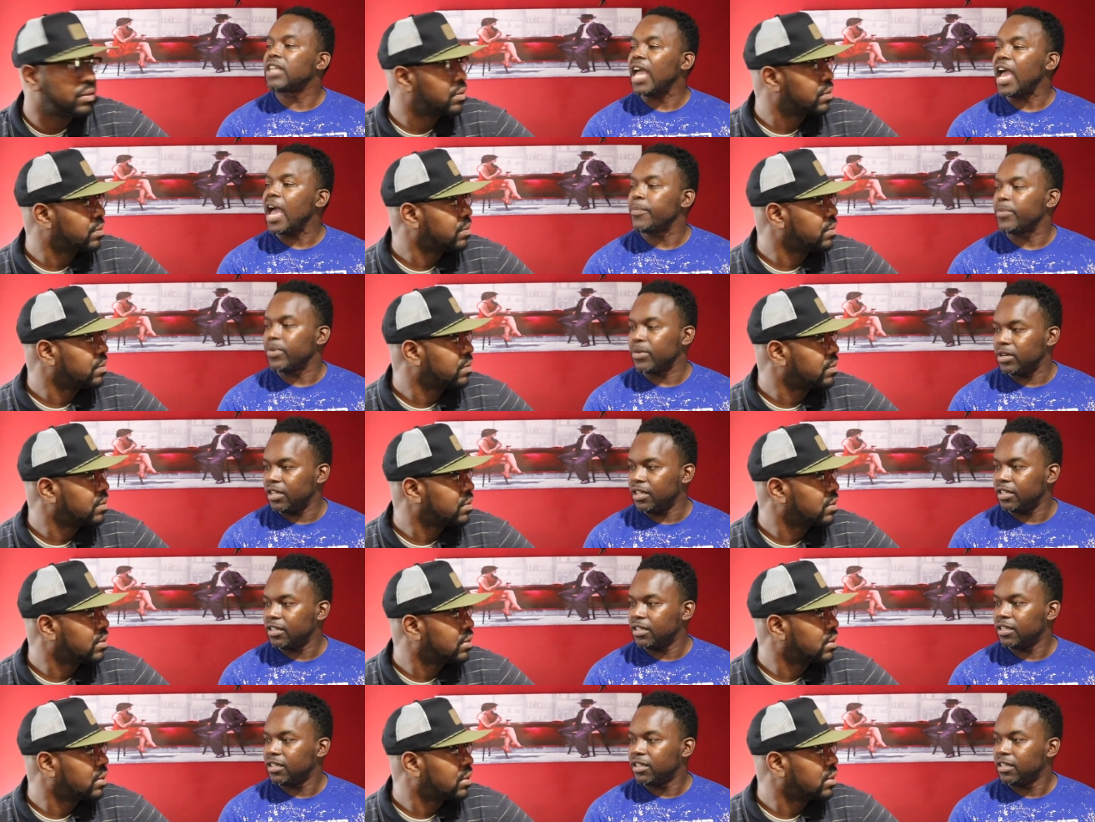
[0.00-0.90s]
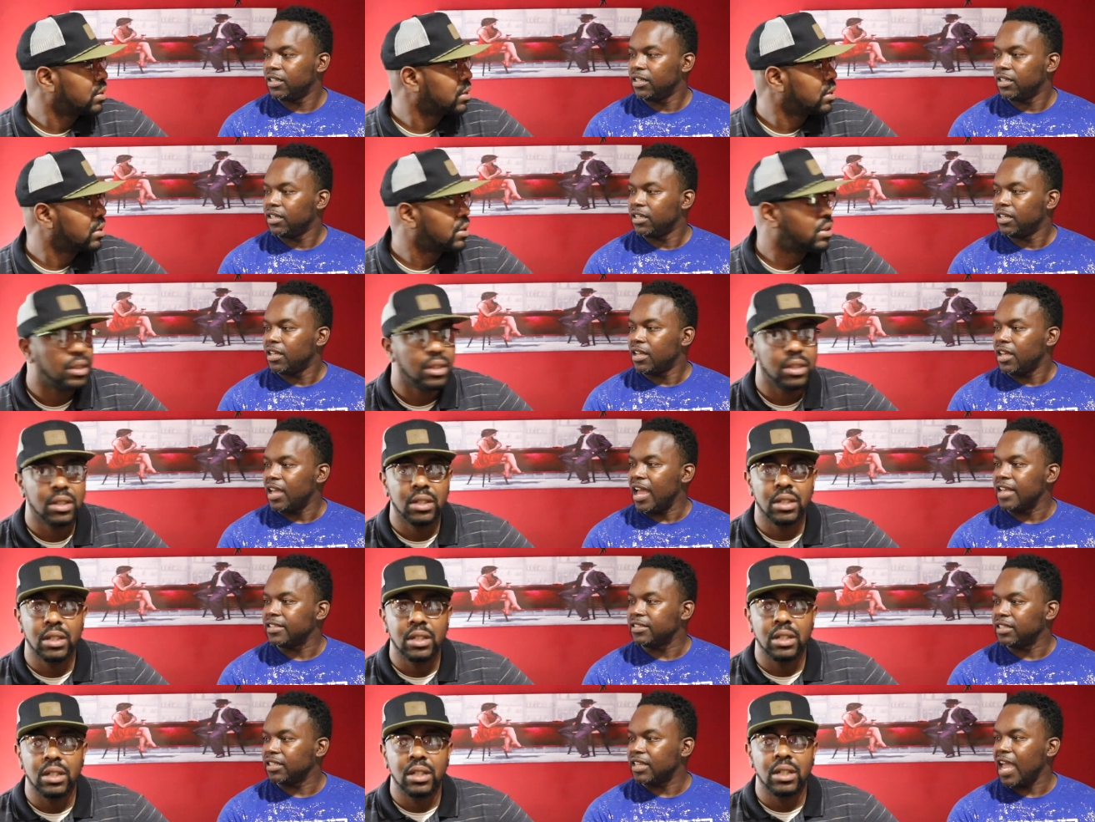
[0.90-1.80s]
Speaker 1: Kaepernick
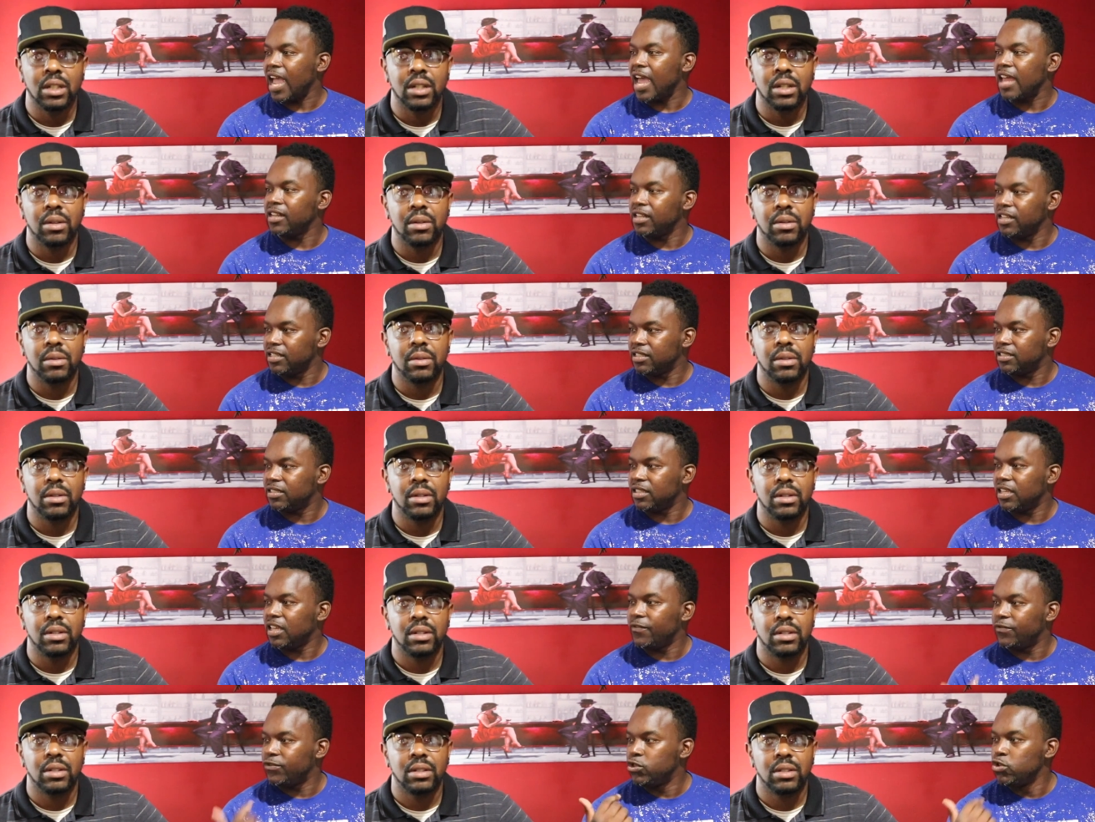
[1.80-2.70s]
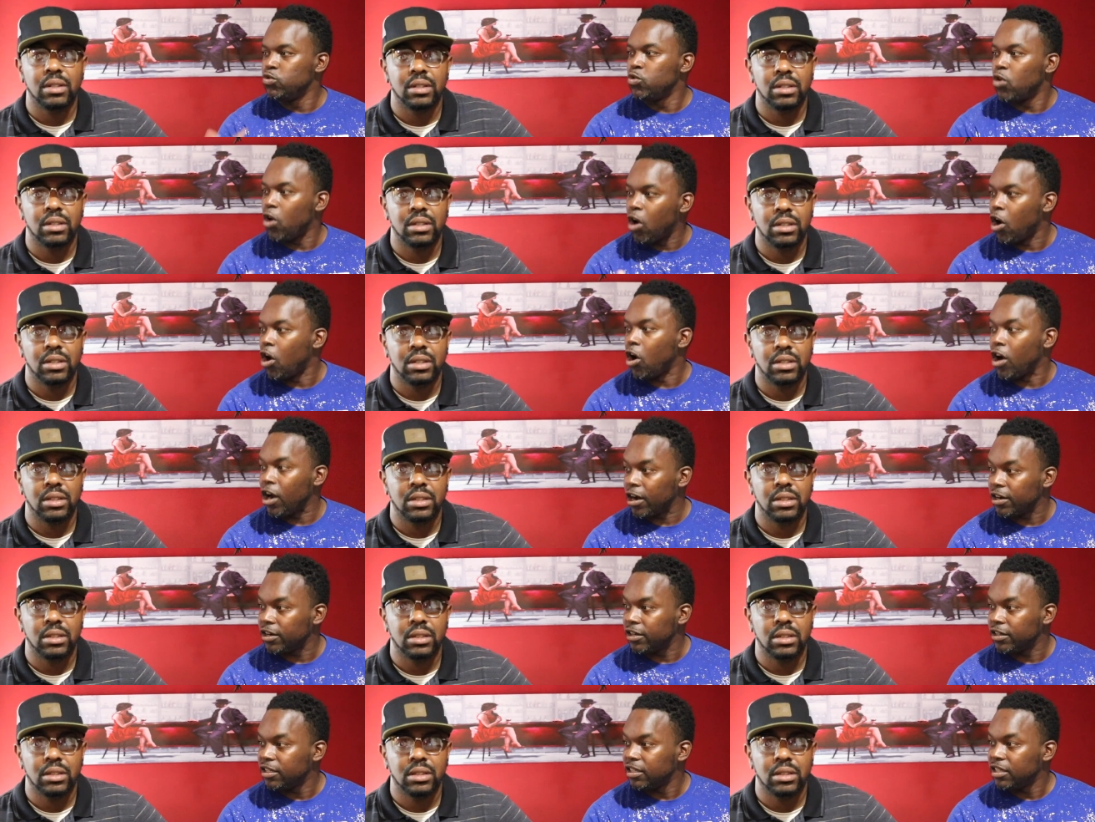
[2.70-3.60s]
as a catalyst if you are
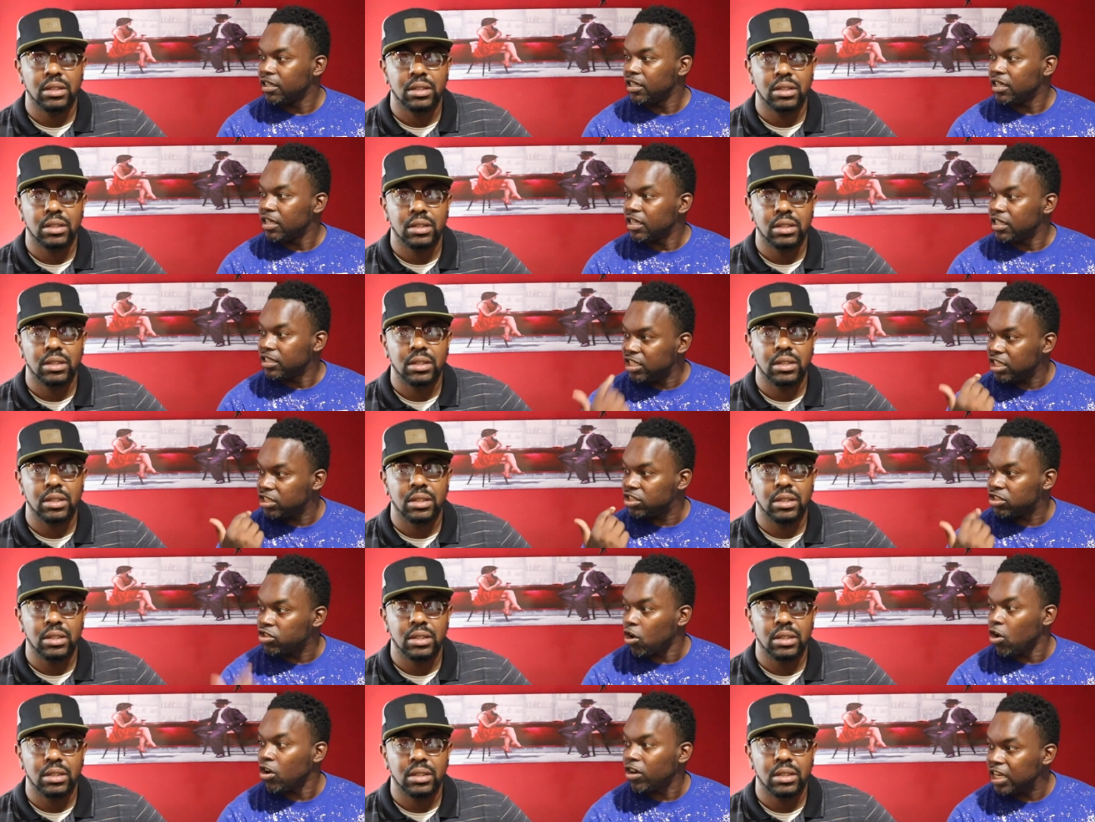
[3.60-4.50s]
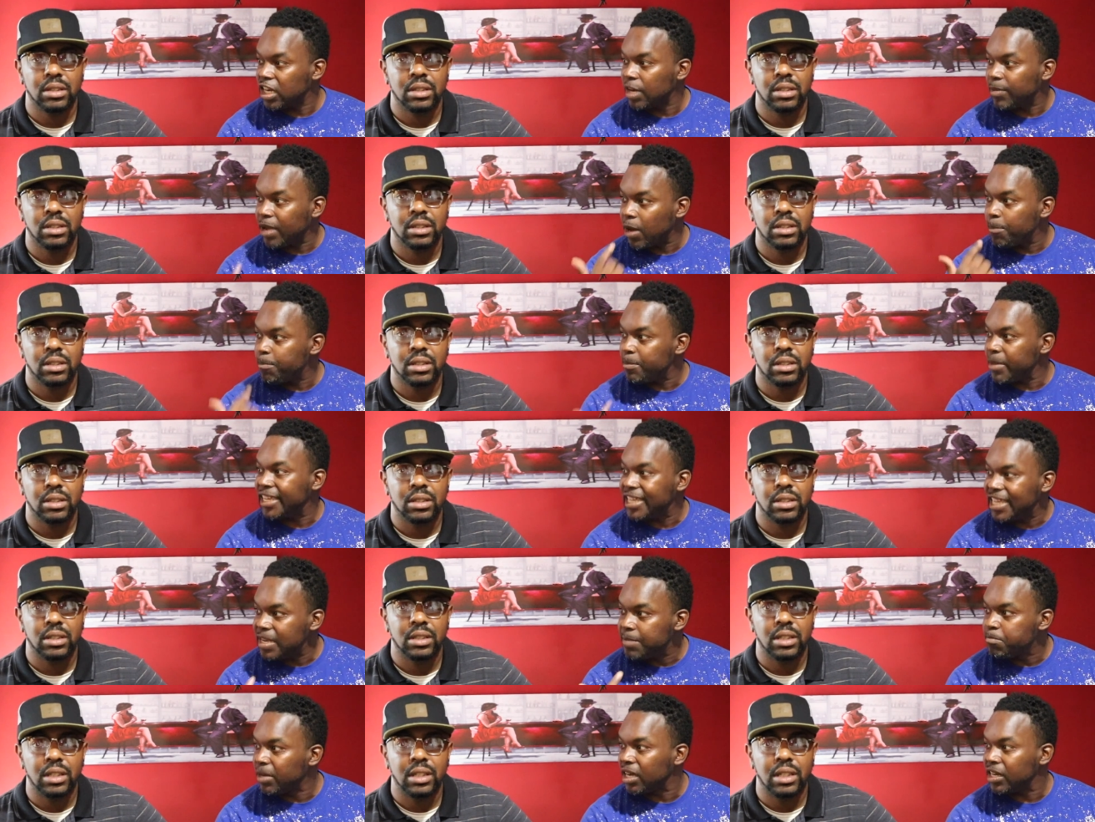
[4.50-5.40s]
just talking about
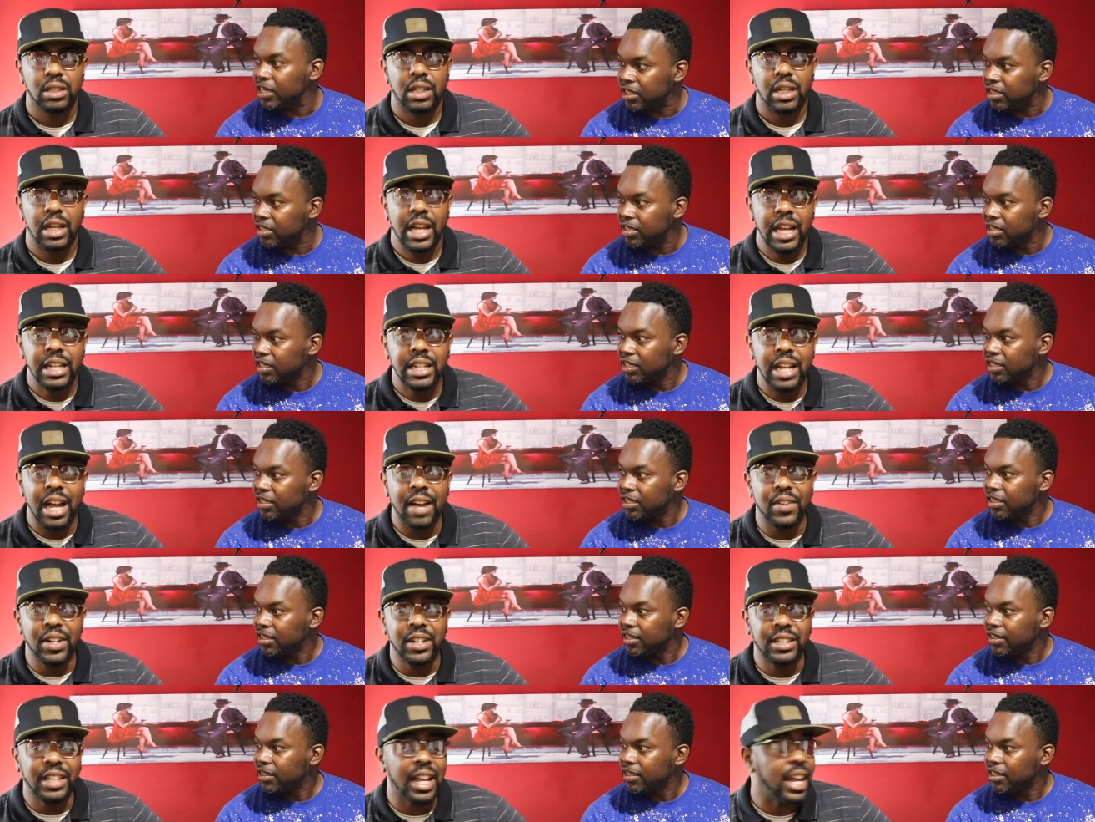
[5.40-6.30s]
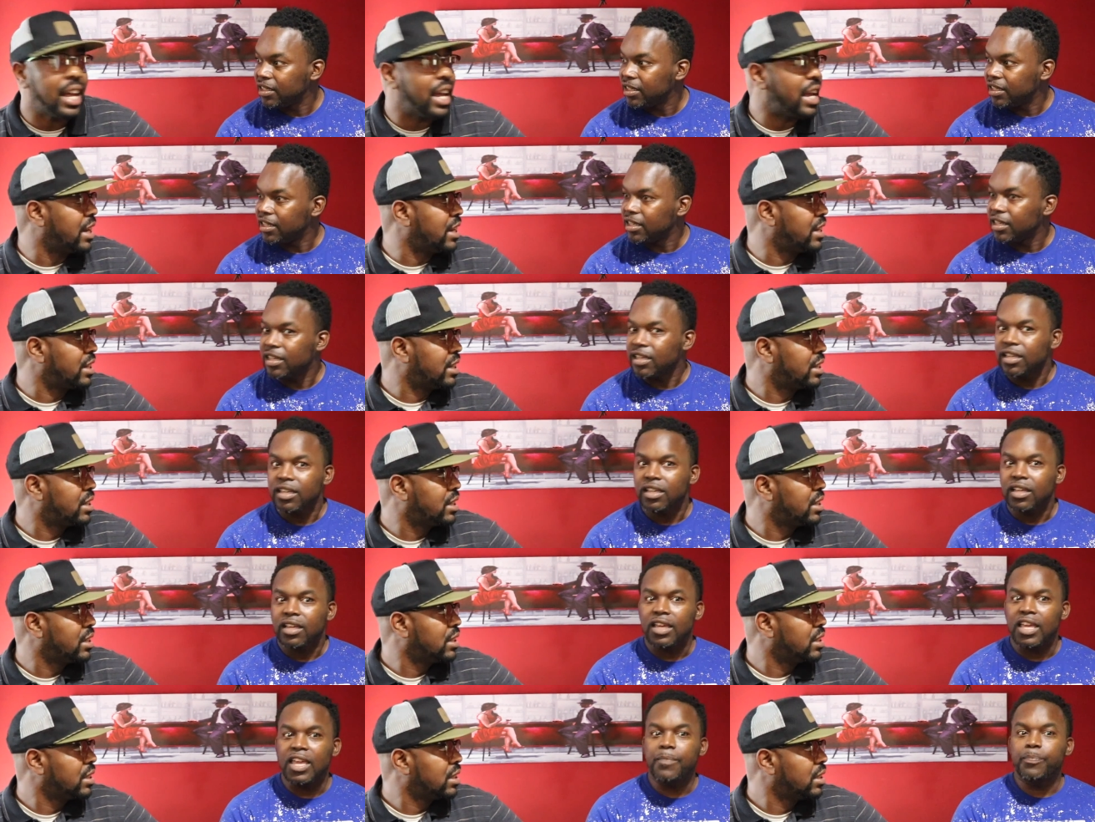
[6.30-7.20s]
making money. He
Speaker 2: never did.
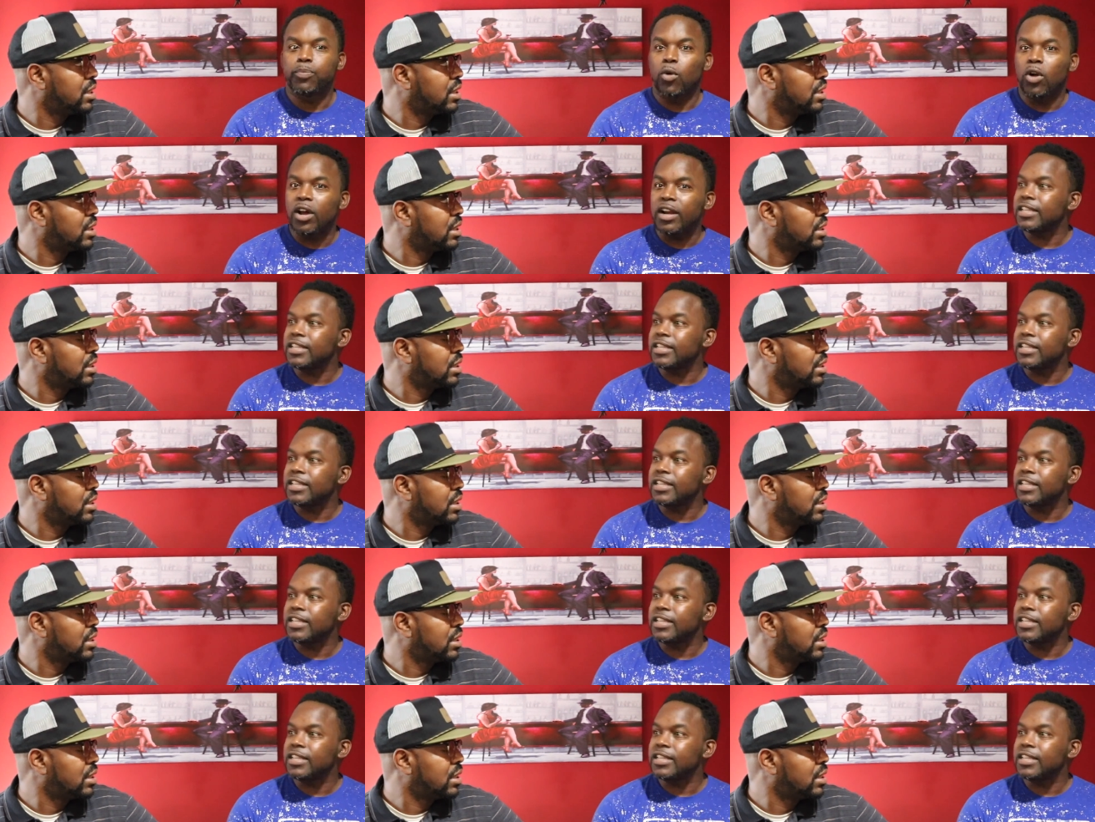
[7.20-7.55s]
Speaker 1: He brought